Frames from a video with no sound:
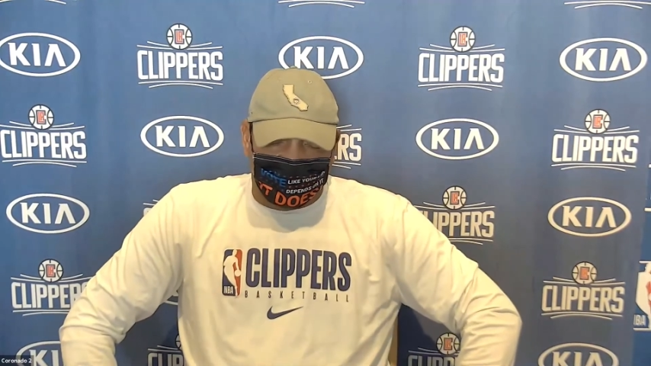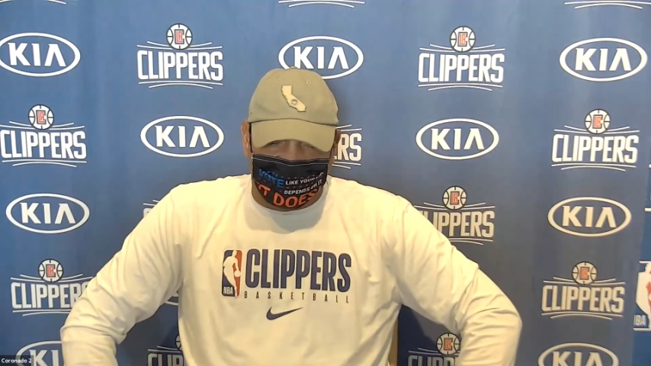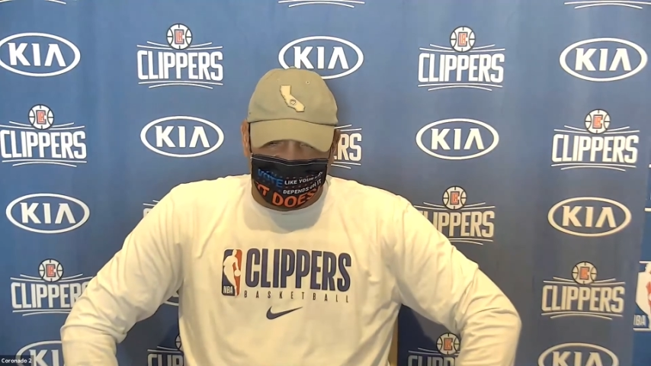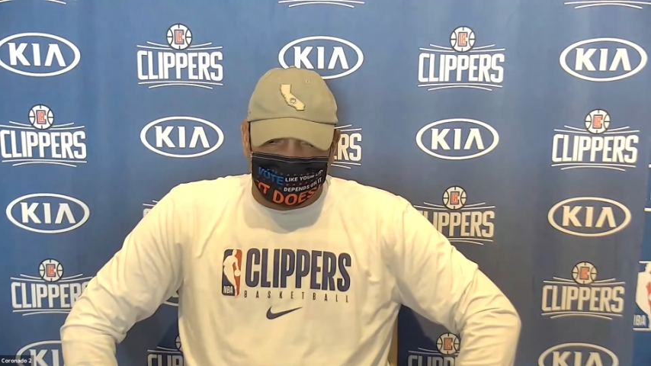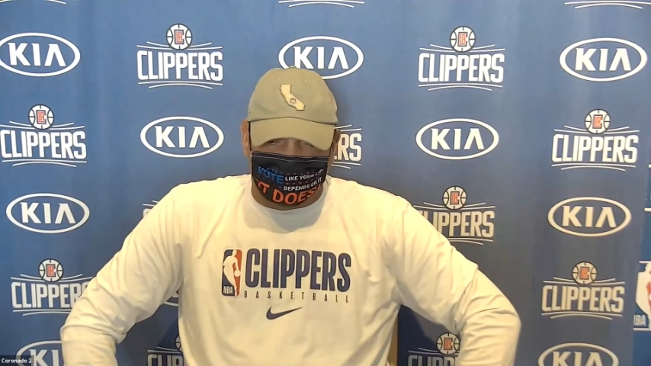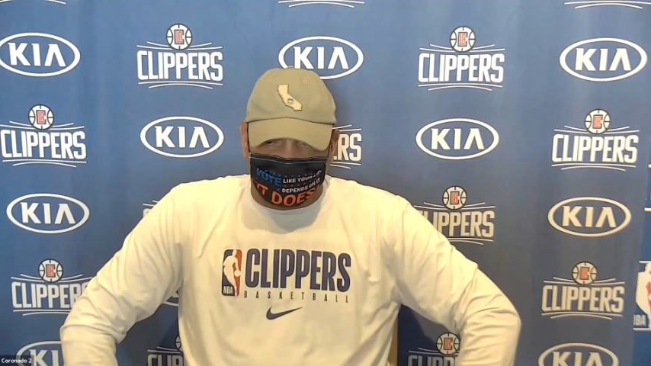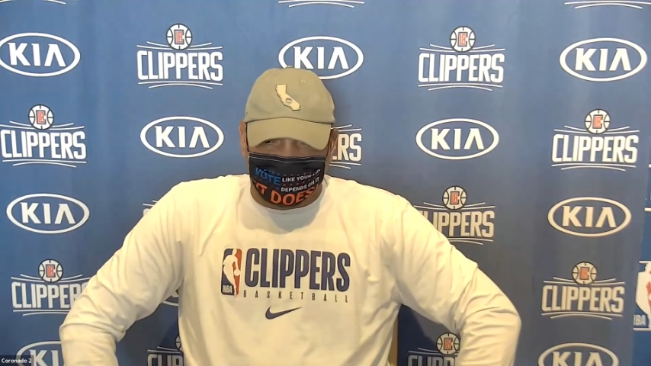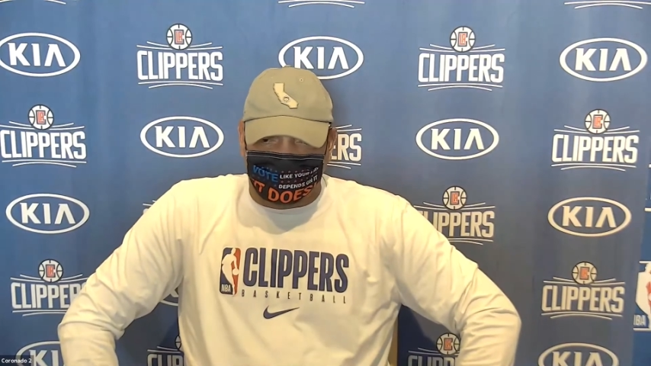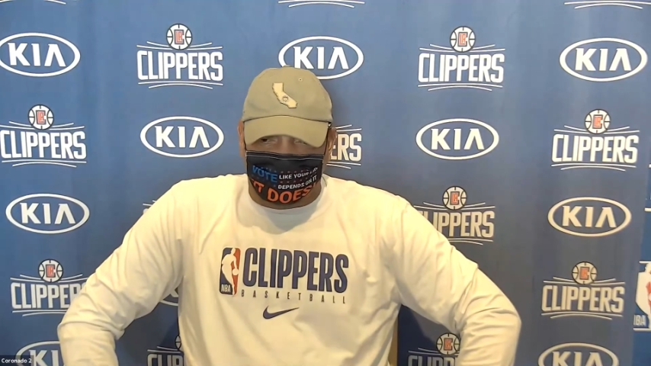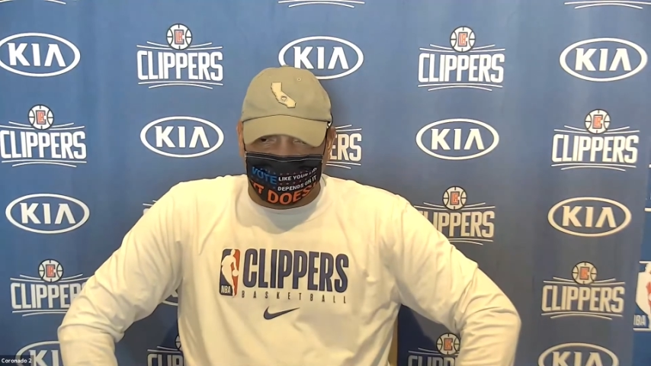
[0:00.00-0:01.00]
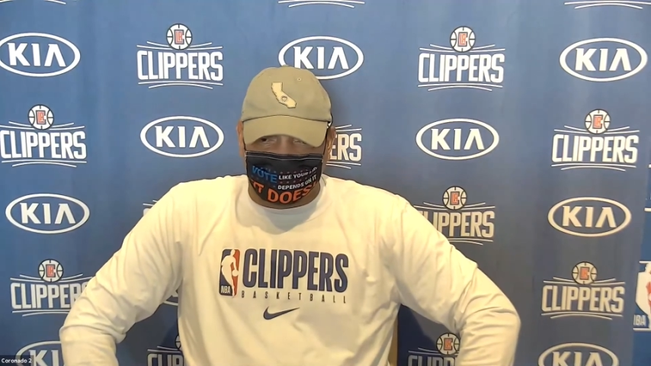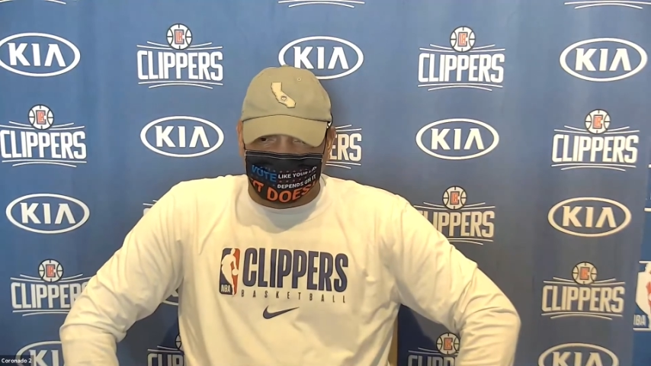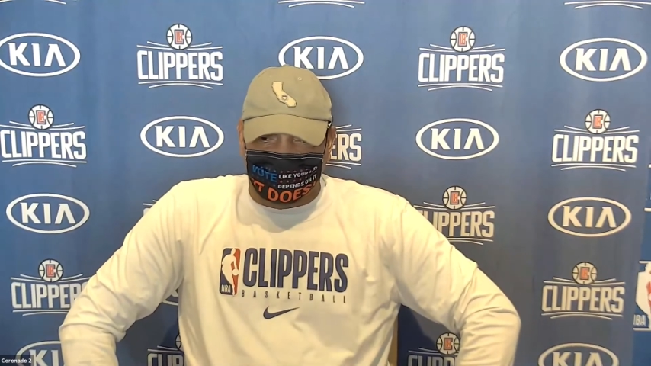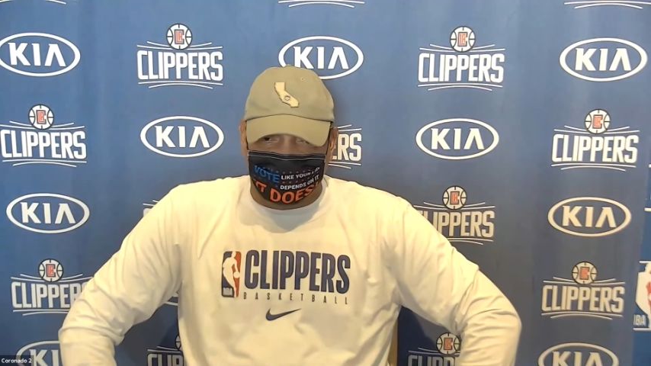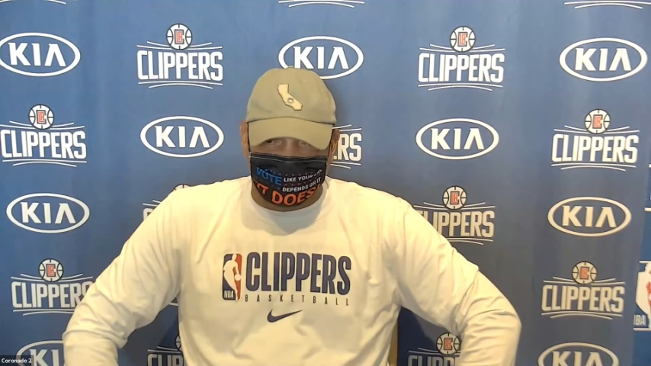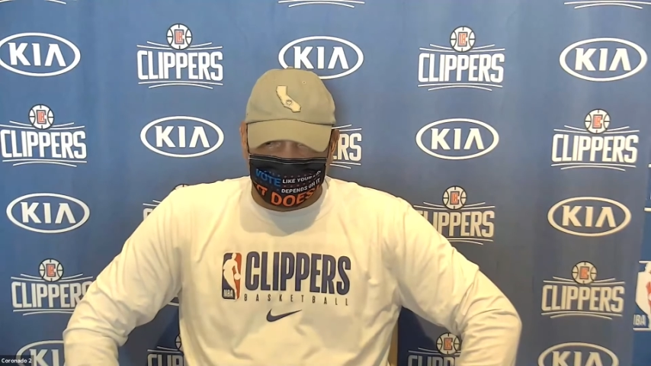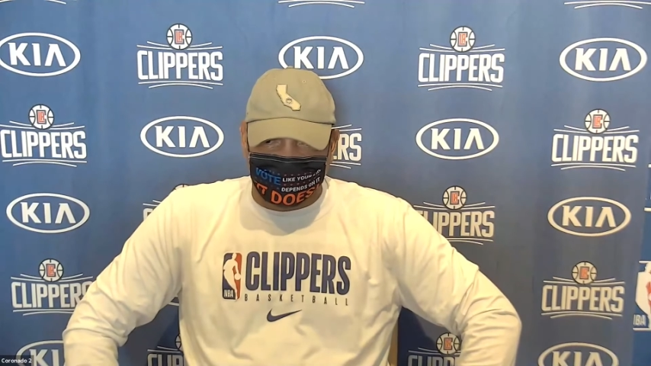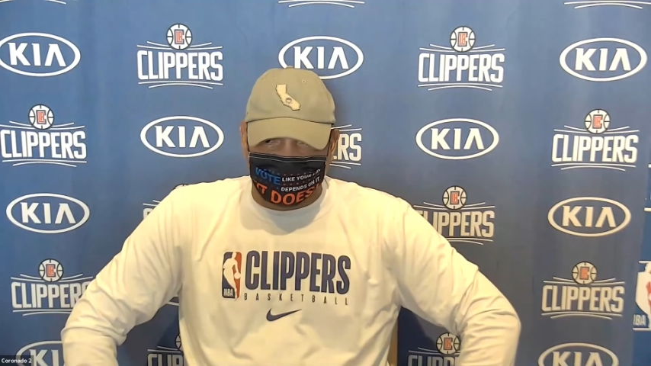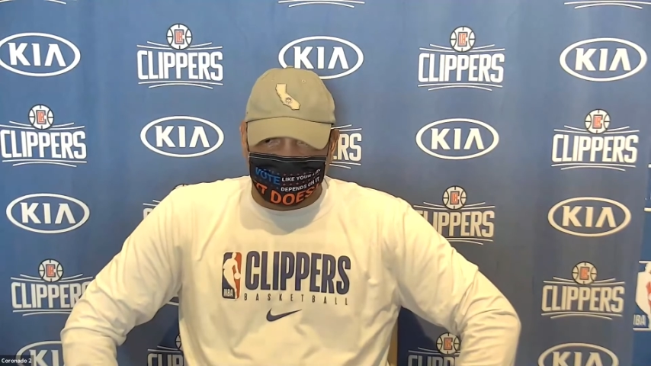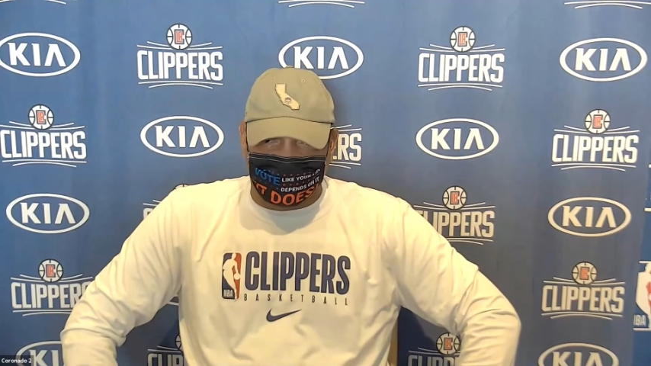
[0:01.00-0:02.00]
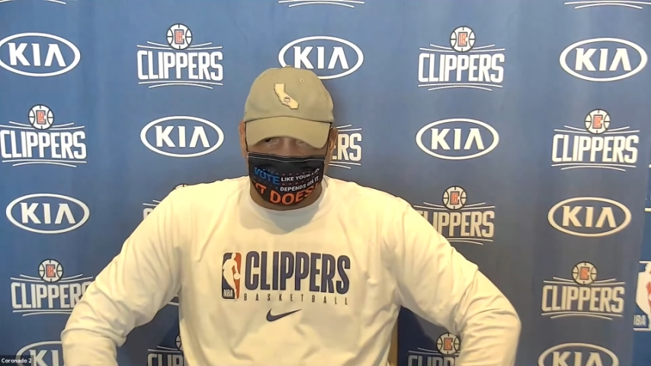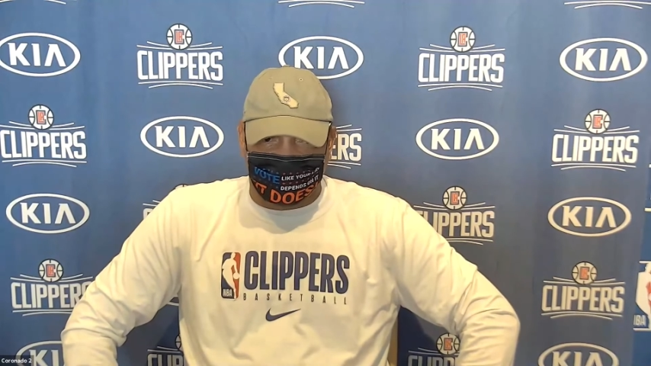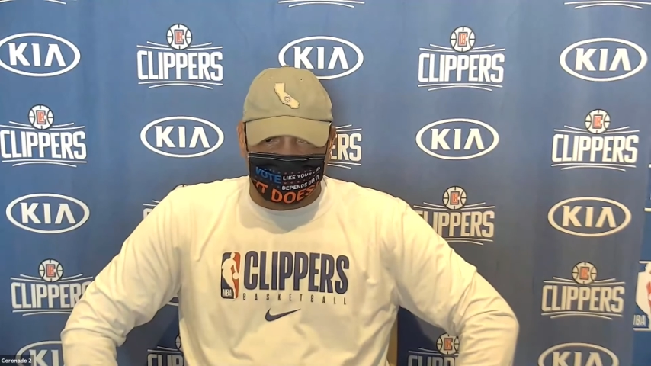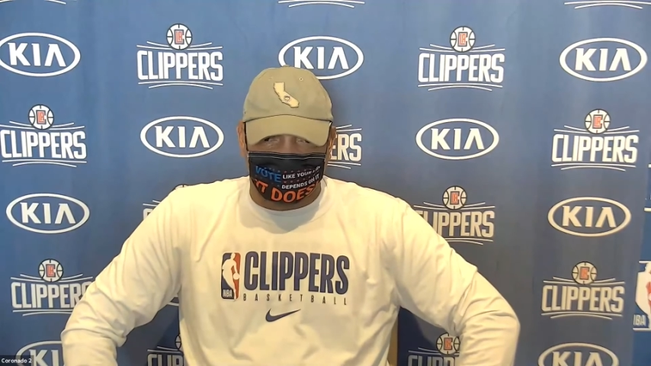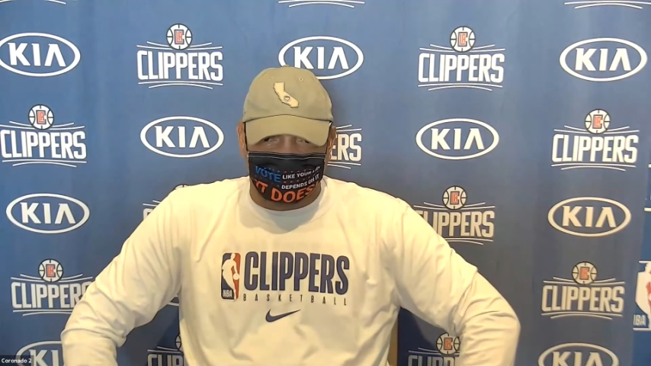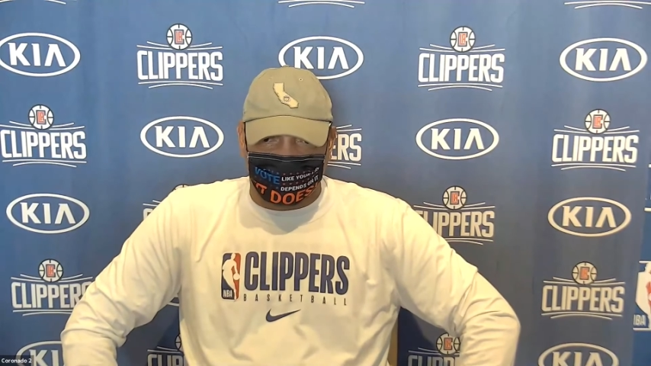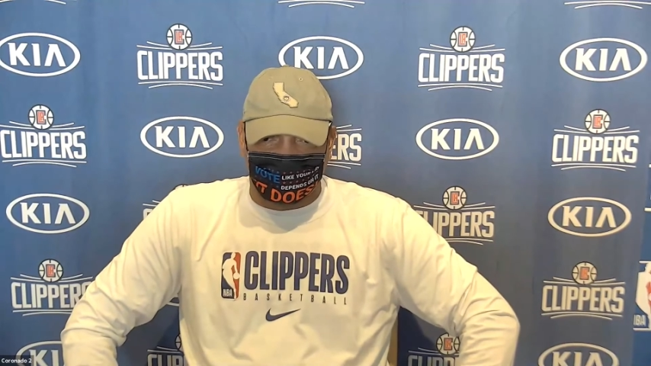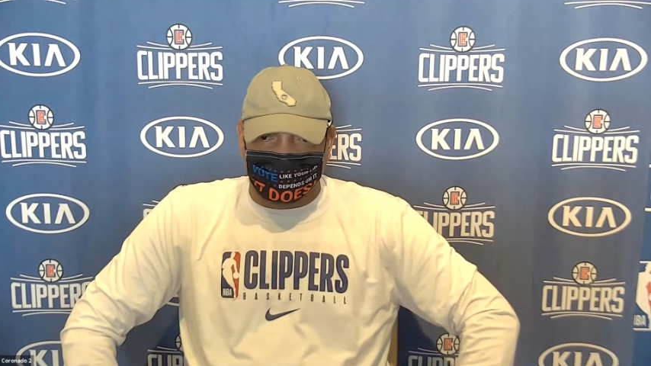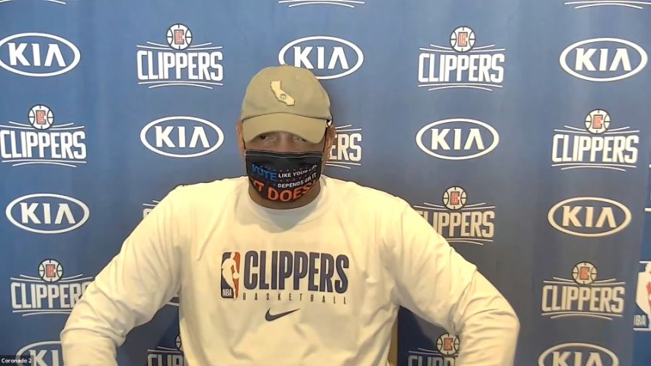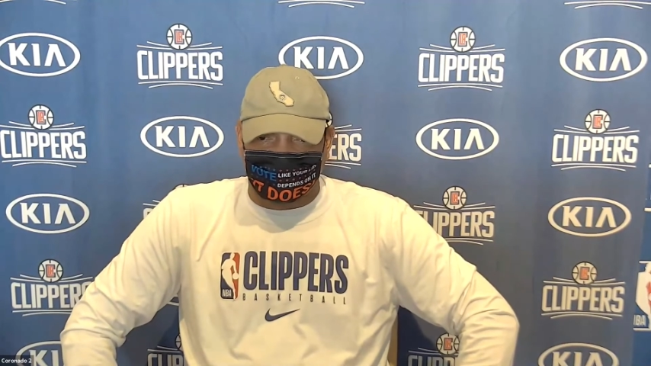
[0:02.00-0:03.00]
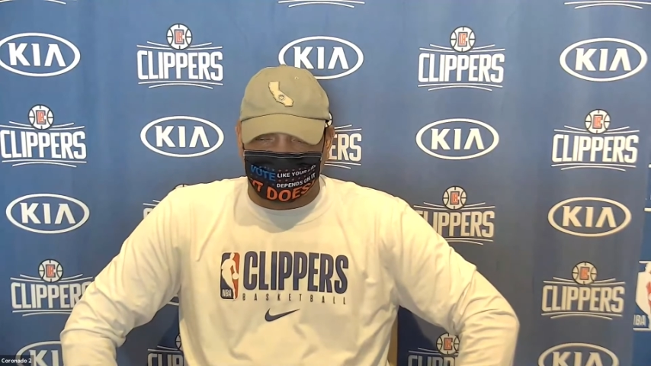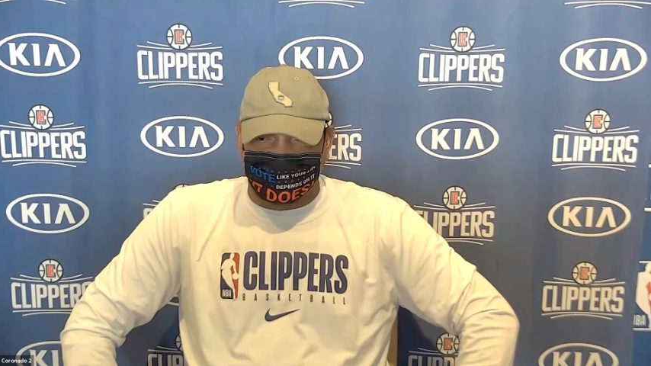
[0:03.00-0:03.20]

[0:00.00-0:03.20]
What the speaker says: (no speaker visible)